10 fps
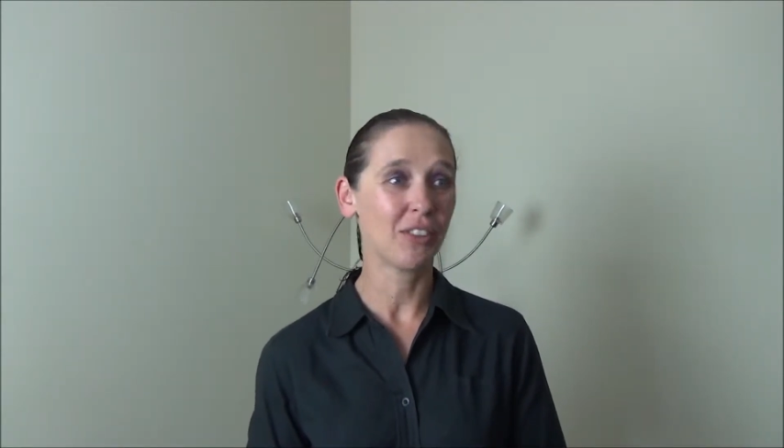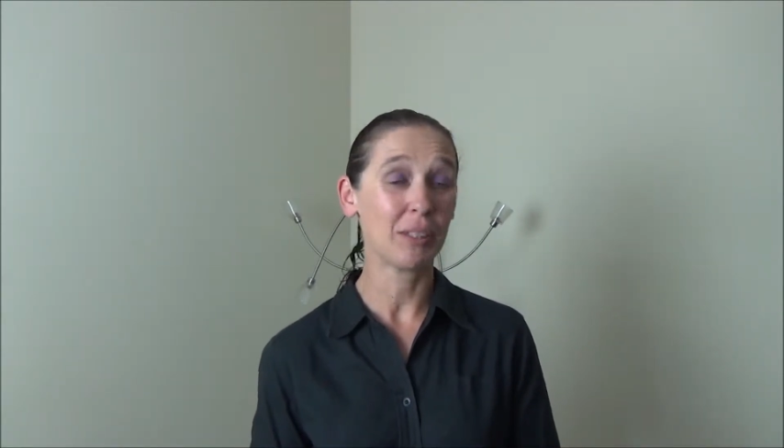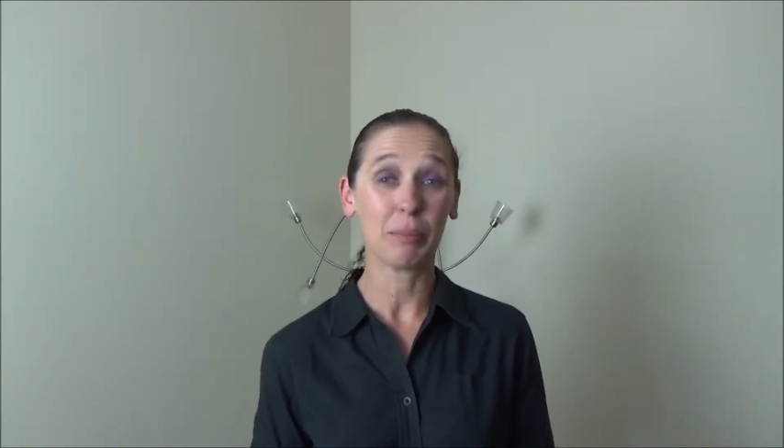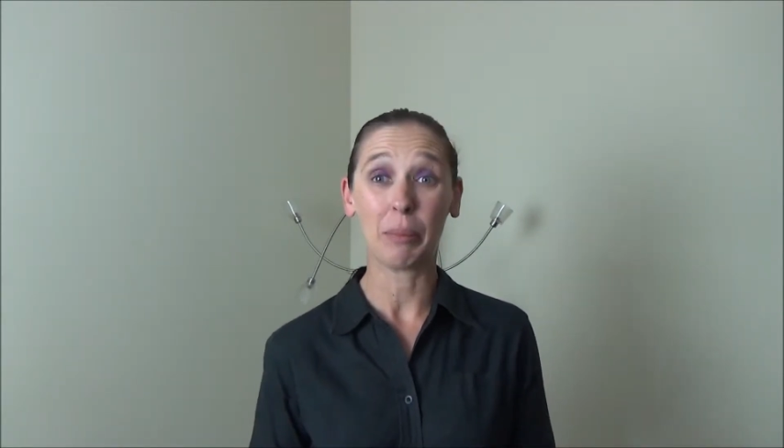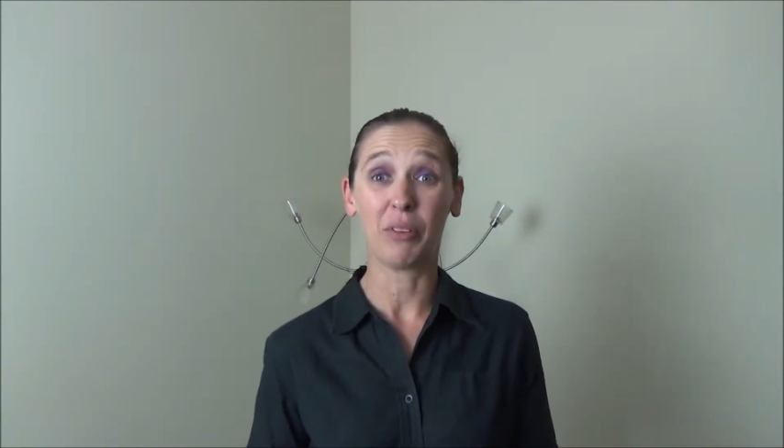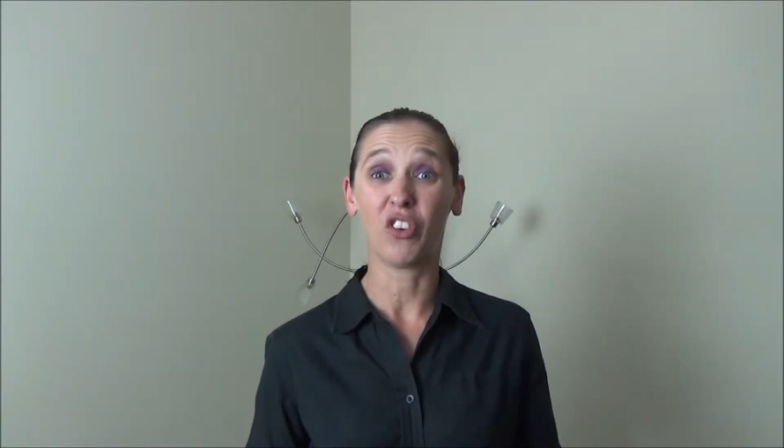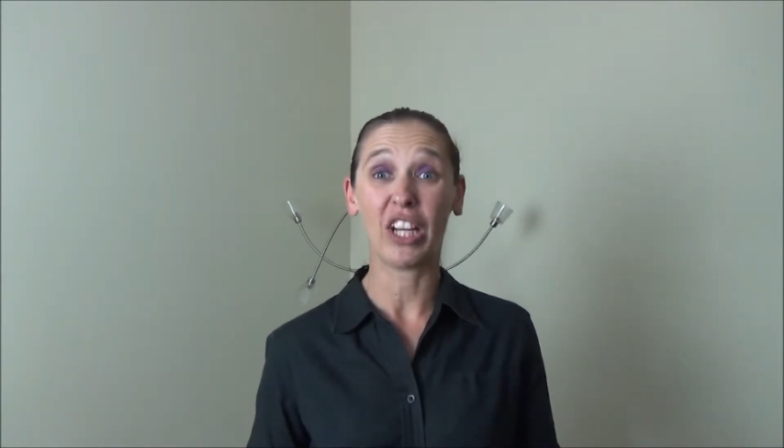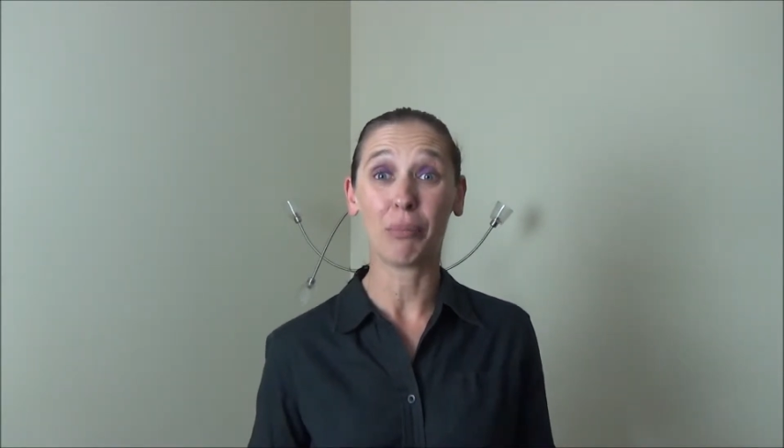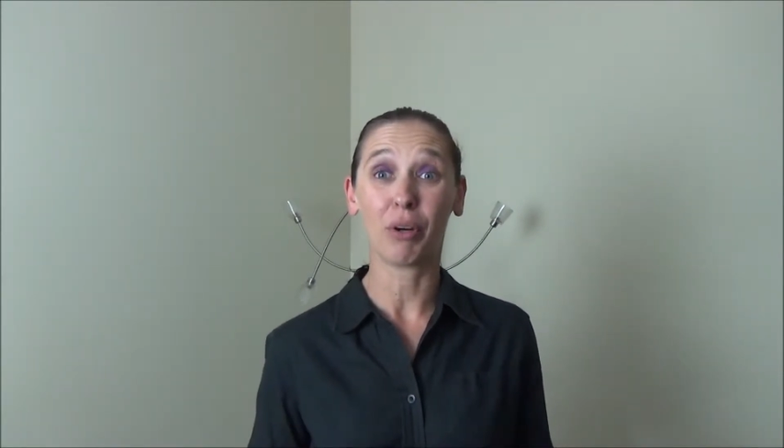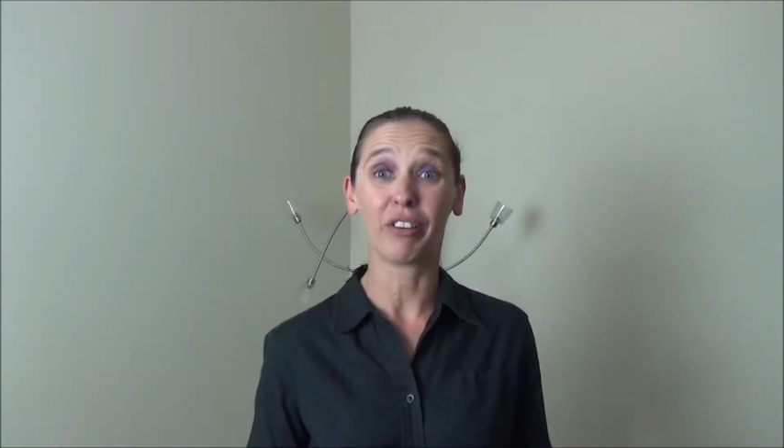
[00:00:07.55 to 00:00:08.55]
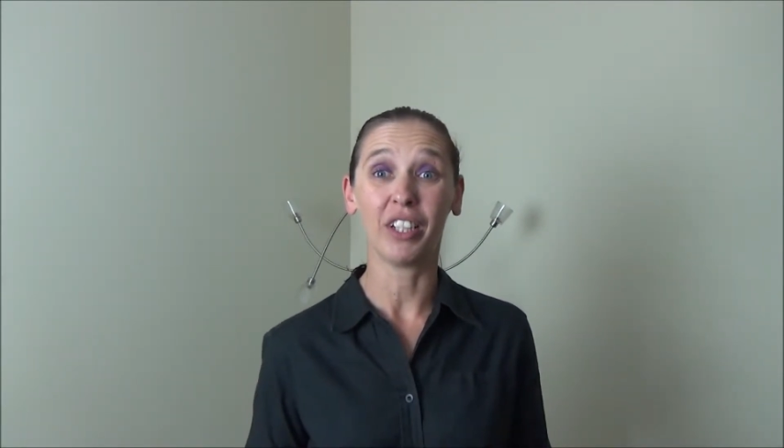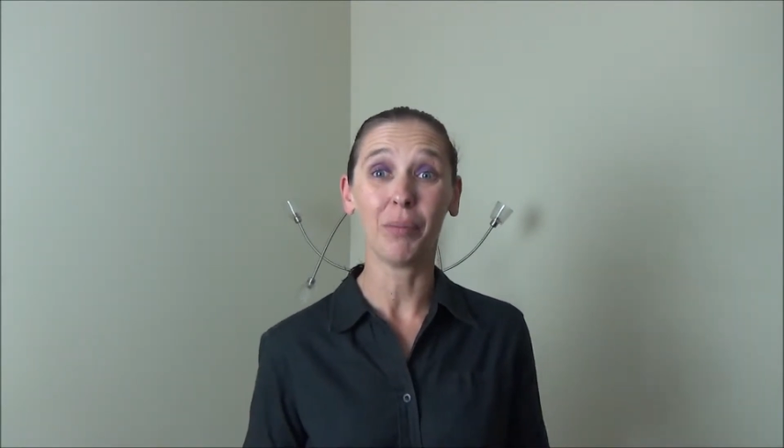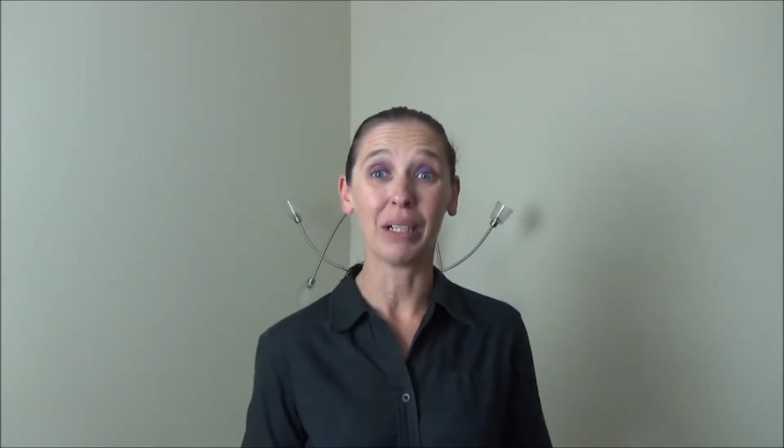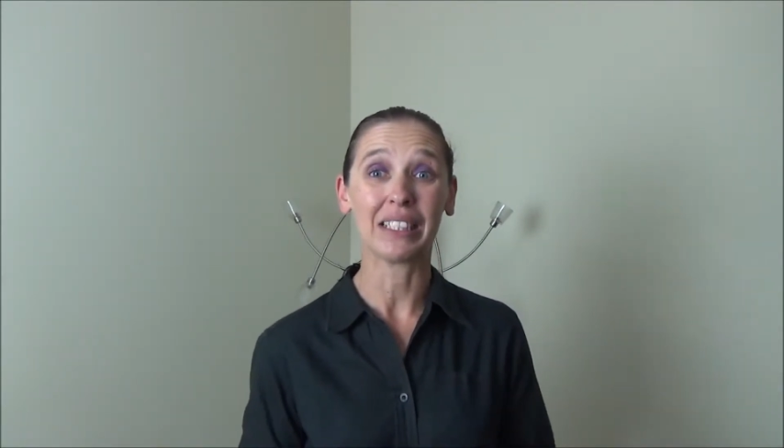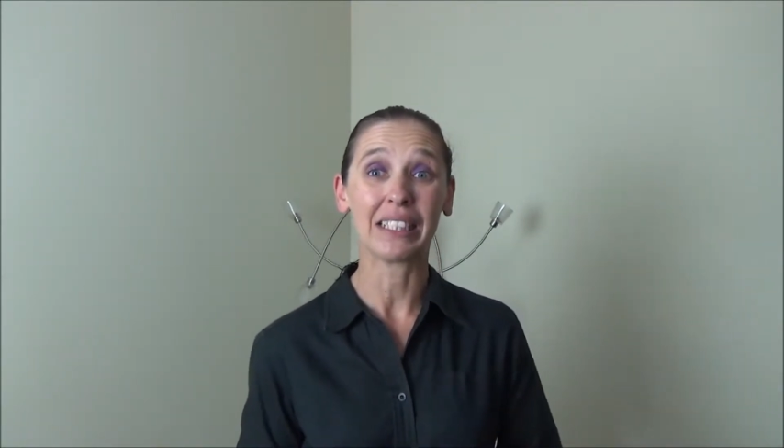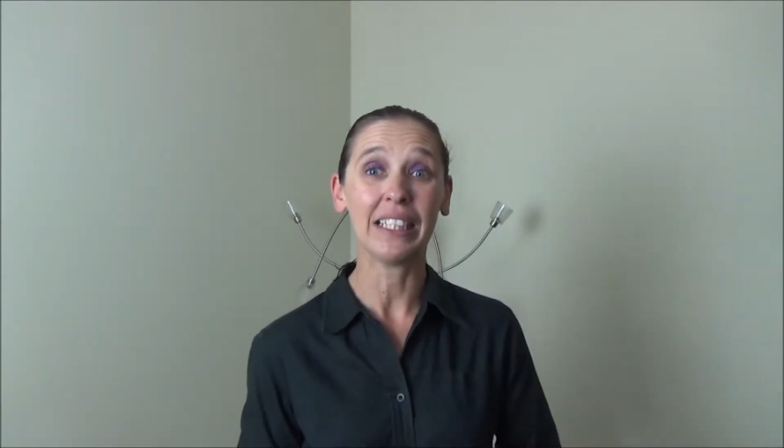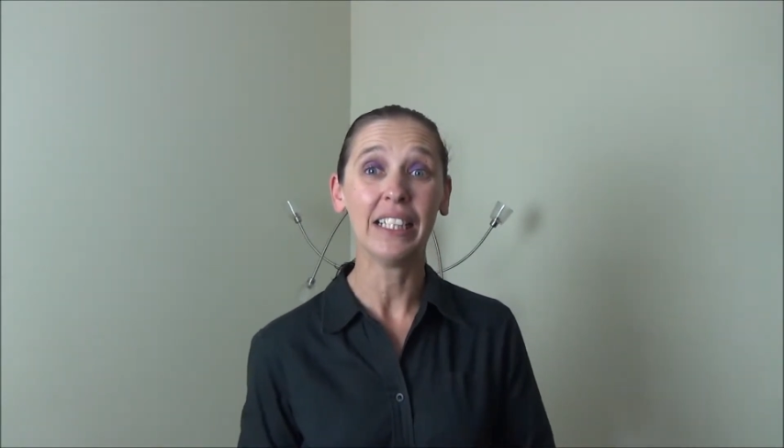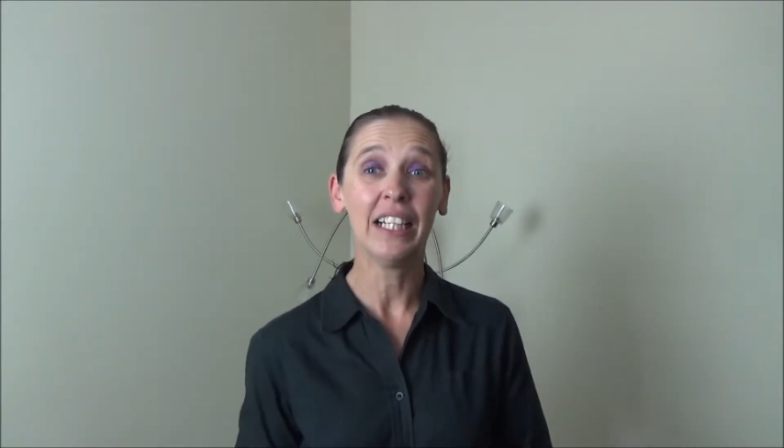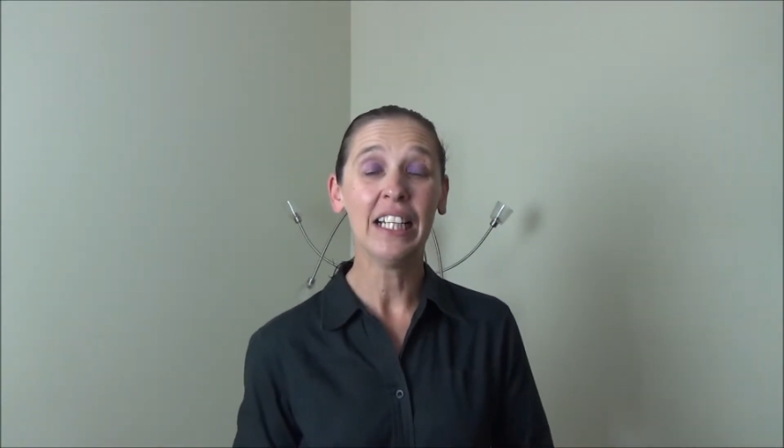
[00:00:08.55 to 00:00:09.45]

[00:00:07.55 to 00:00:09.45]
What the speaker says: Some people have already broken up actually.